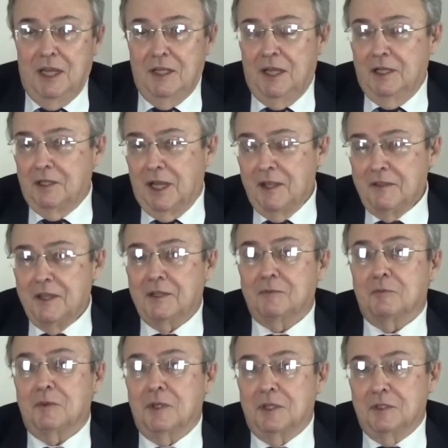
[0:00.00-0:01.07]
I, I
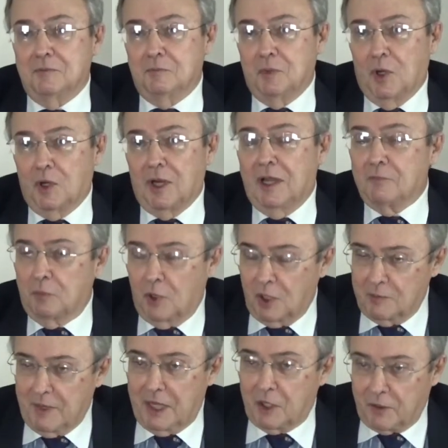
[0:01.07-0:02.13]
think uh, part, uh,
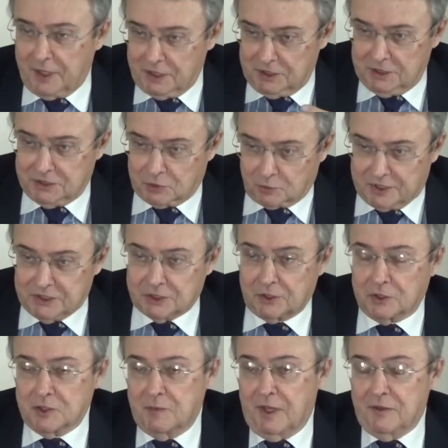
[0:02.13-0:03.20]
part of my area is
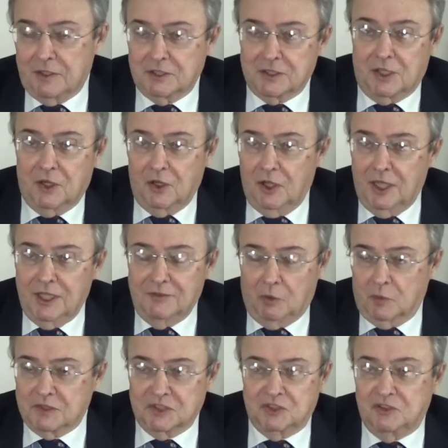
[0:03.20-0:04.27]
research methods, and a lot
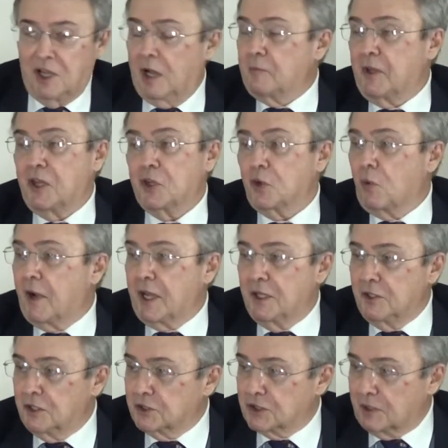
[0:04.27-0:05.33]
of it was dumbing your way
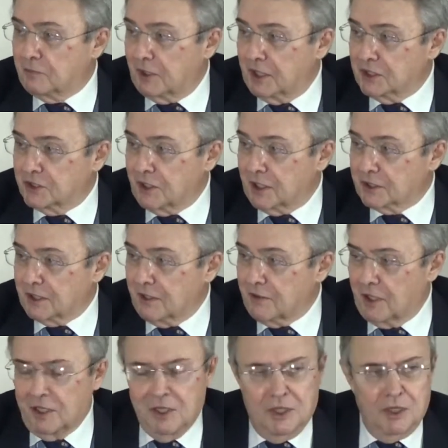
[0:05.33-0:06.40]
into some of these things. I
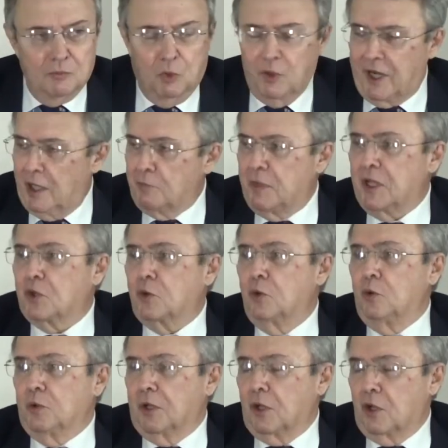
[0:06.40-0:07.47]
yeah. thought, boy, that'd be
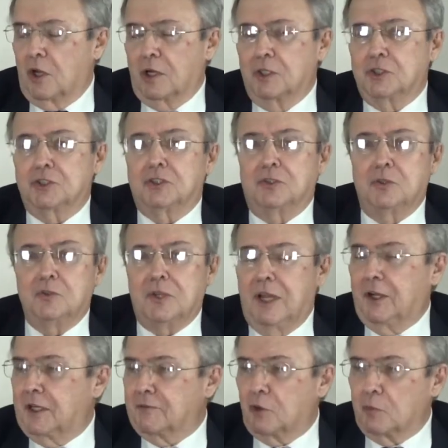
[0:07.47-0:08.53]
cool, the largest
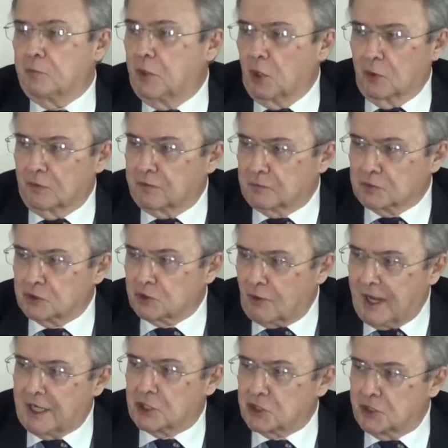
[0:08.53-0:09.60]
town ever built from
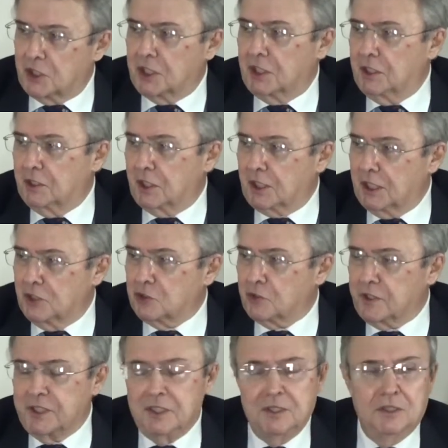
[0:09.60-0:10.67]
scratch in, in the
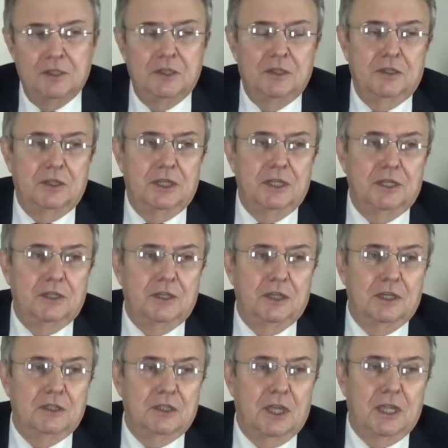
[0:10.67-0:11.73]
country. And,
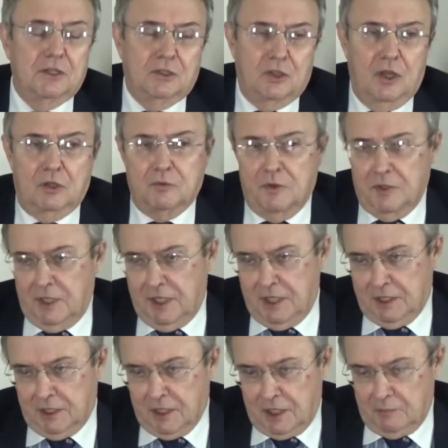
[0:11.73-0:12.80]
uh, and I talked with, I
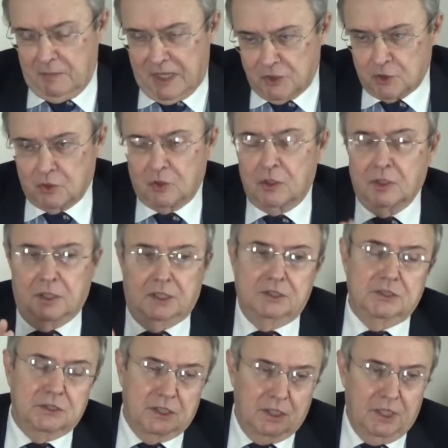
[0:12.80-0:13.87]
had got a mentor, and I
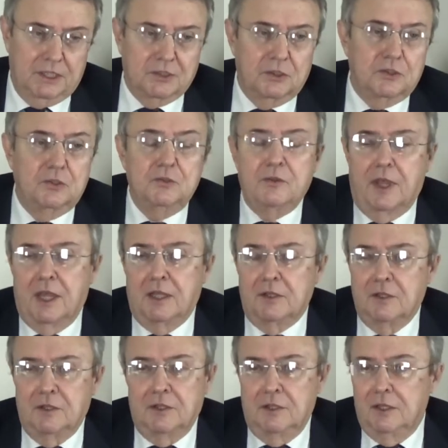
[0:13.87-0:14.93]
says, I'd like to do
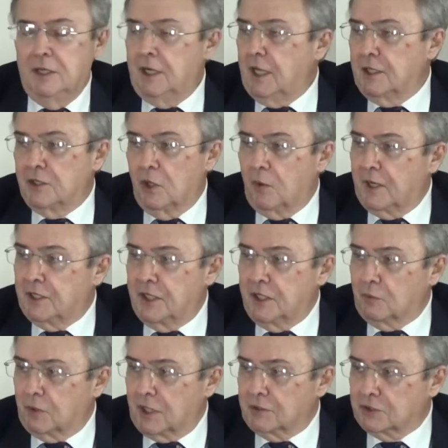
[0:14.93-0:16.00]
that. And I had no
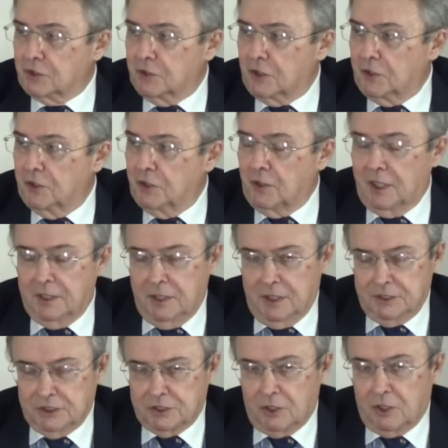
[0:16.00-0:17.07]
idea what I was going to do.
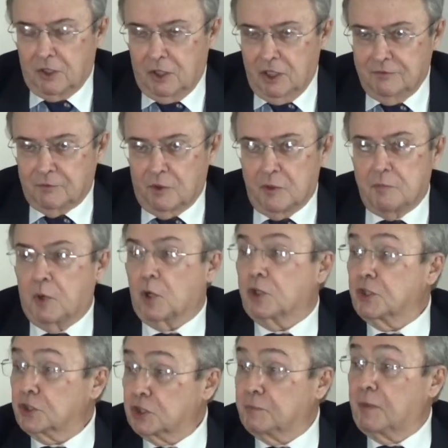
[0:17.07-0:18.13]
I, I started off with
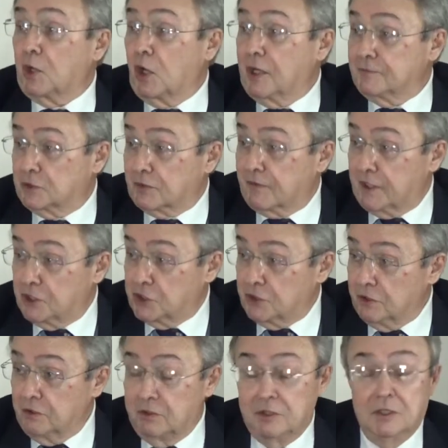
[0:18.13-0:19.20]
participant
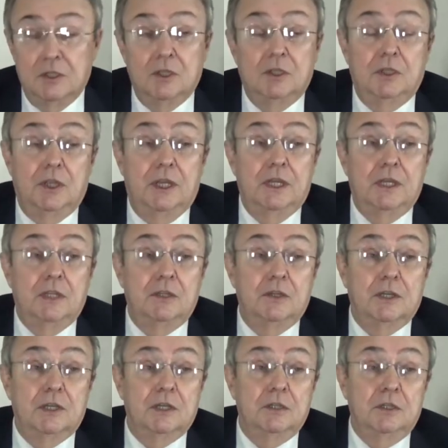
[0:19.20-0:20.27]
observation, mm -hmm.
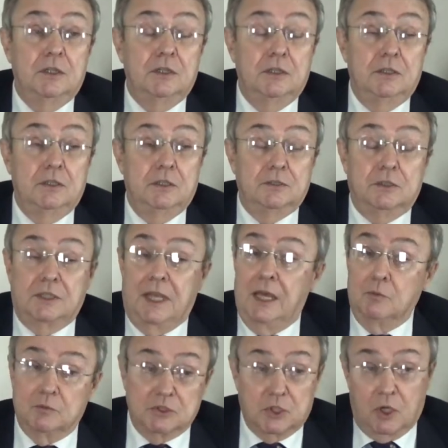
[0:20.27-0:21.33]
and uh, the
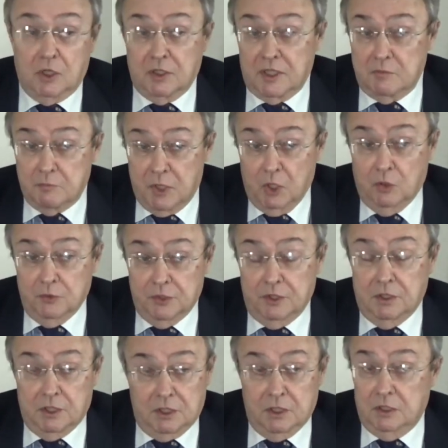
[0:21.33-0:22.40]
town was hardly built.
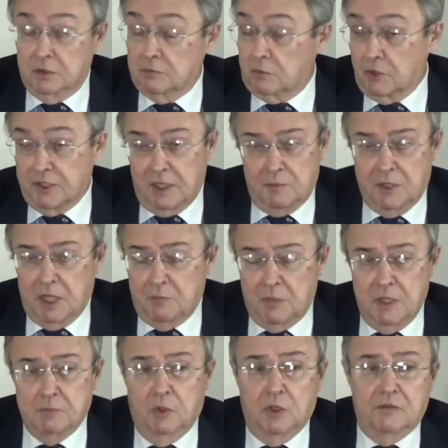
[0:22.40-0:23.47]
Uh, there weren't that many
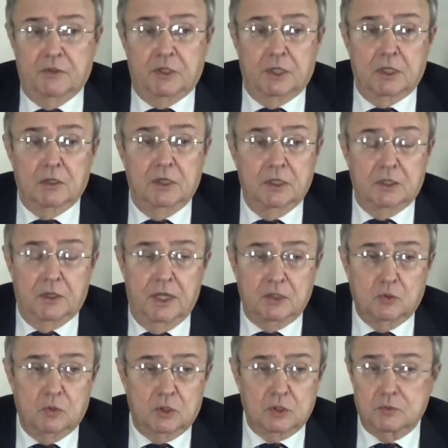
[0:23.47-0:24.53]
people living there, and their
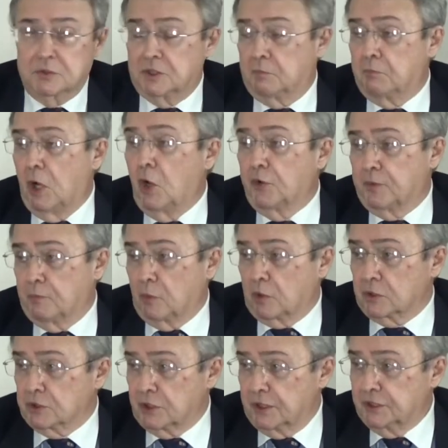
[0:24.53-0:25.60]
headquarters was in
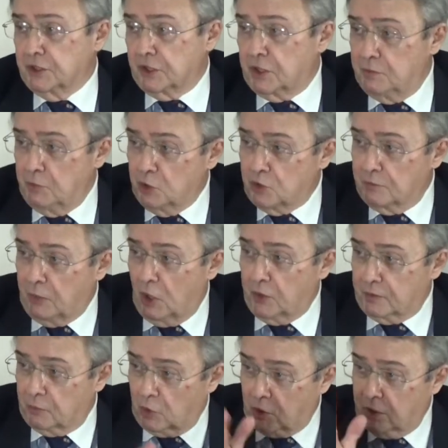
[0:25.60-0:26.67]
Baltimore. So I used to commute to
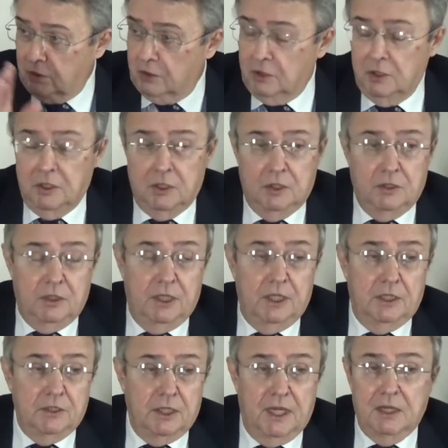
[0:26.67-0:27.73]
Baltimore
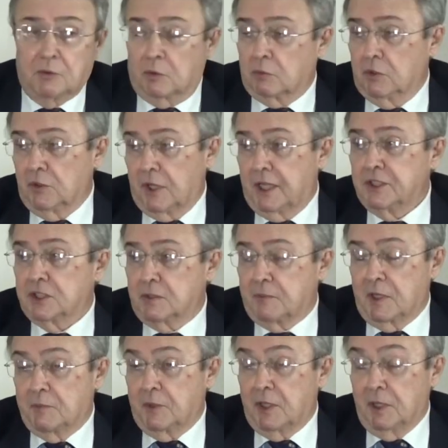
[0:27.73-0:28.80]
and uh, they were real nice
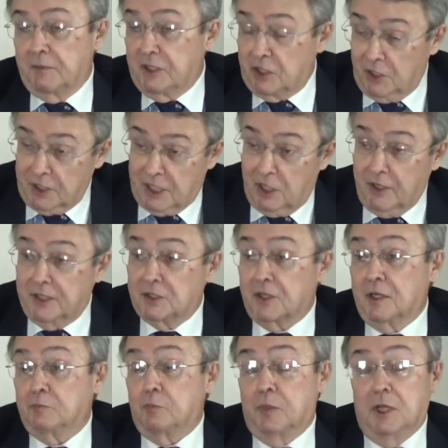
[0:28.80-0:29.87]
to me, but let me tell you how I
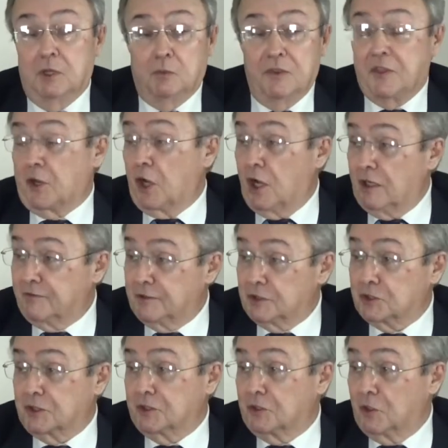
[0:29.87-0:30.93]
ended up uh, with an
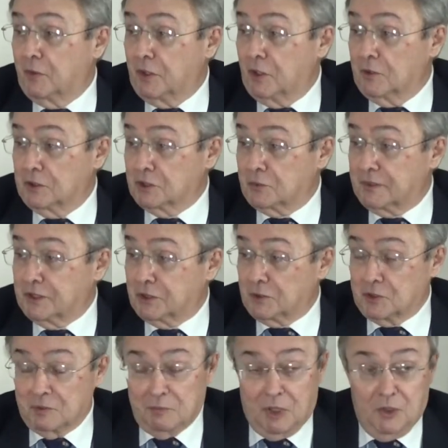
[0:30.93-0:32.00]
office and doing all this
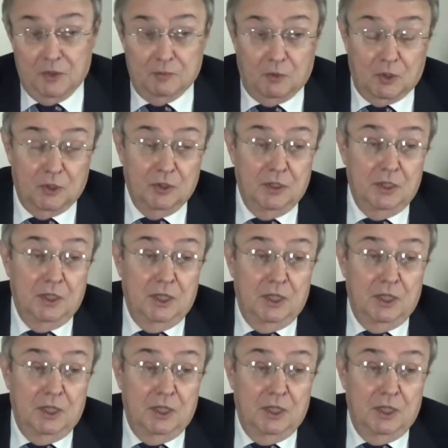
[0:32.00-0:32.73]
research in Baltimore.